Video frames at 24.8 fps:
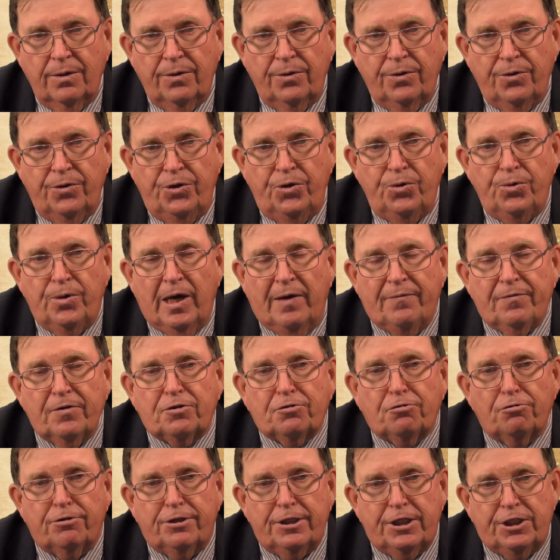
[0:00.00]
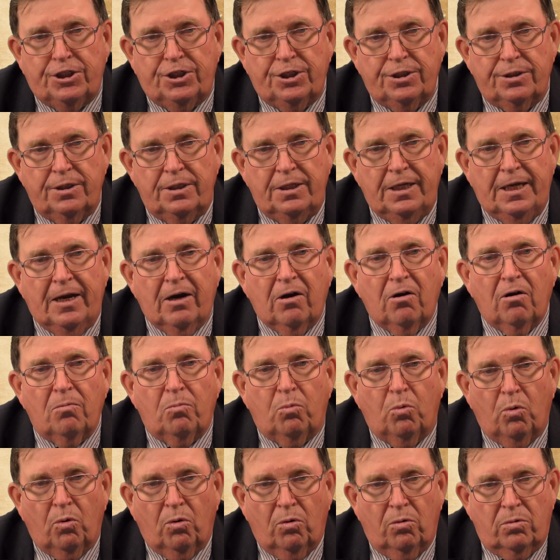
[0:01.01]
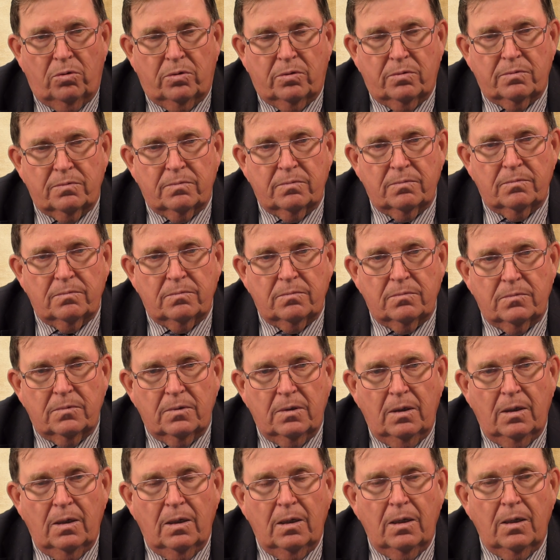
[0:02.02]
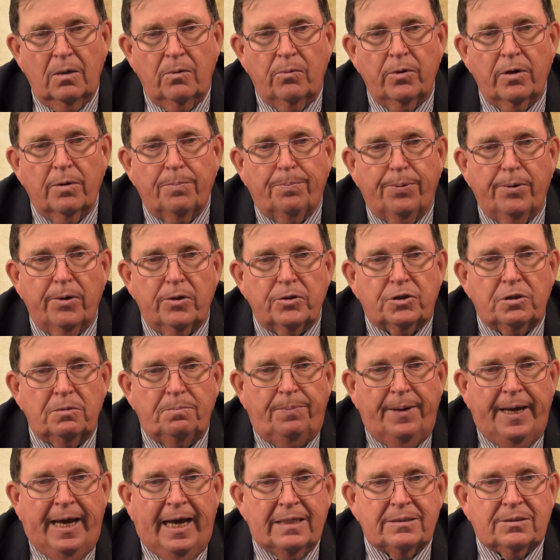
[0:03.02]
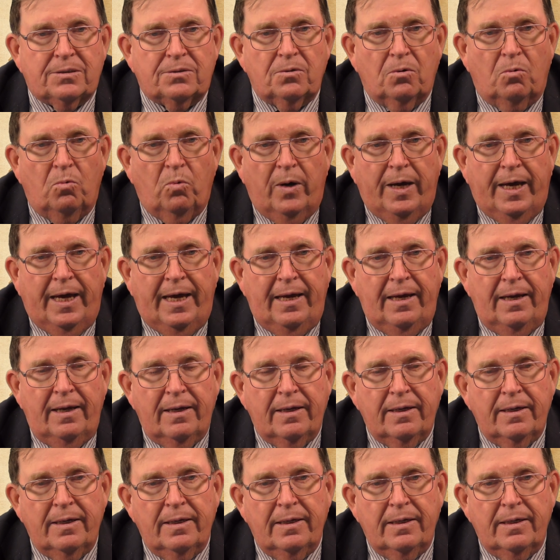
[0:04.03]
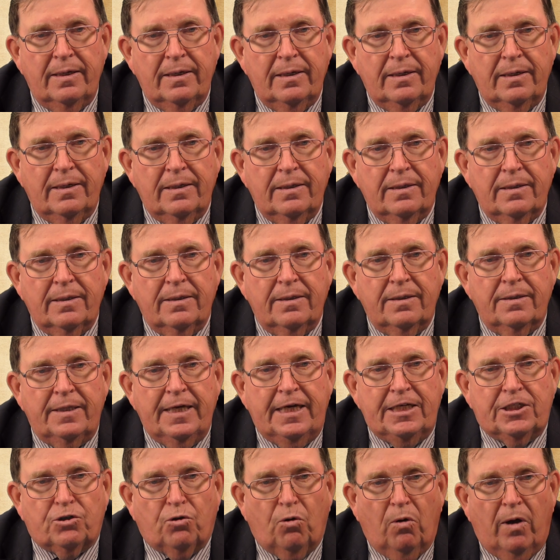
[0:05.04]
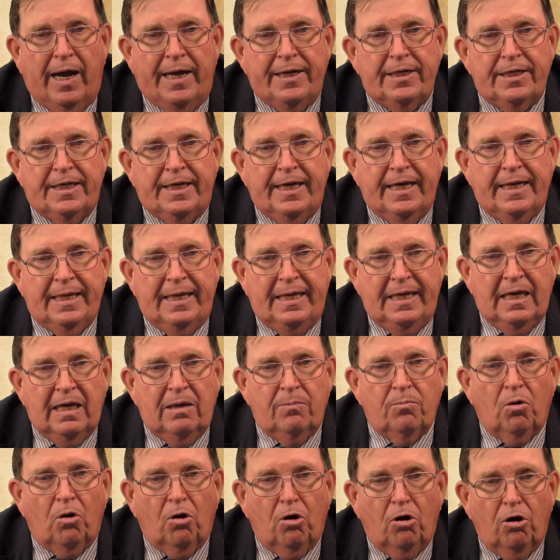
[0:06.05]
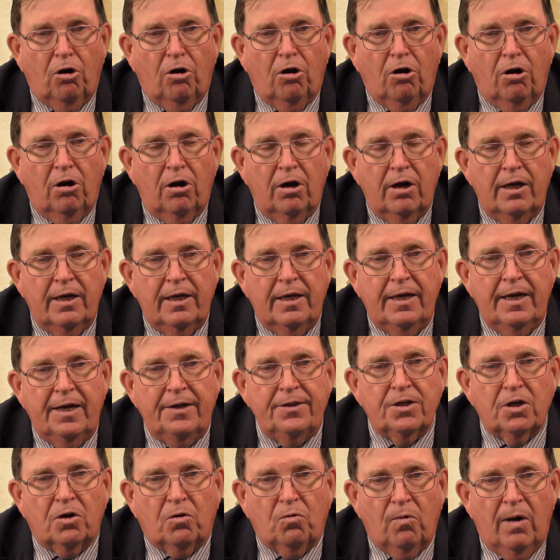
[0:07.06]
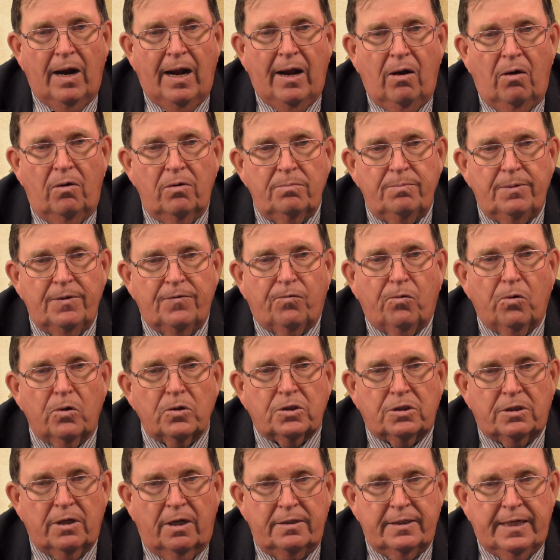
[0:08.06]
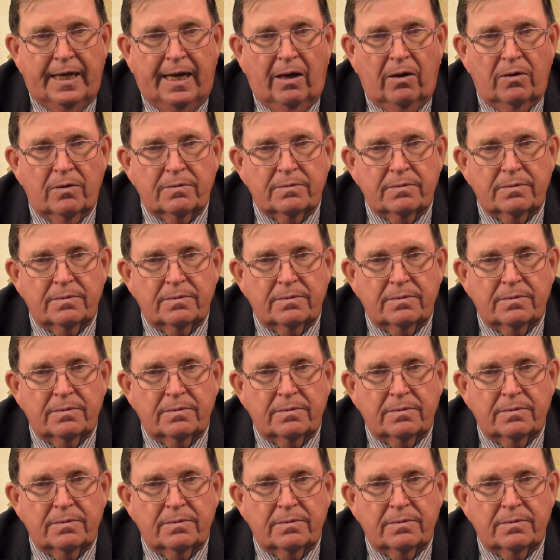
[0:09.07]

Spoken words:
you have a tradition in the Arab world. When a person passes away, they try to get him or her in the ground before sundown.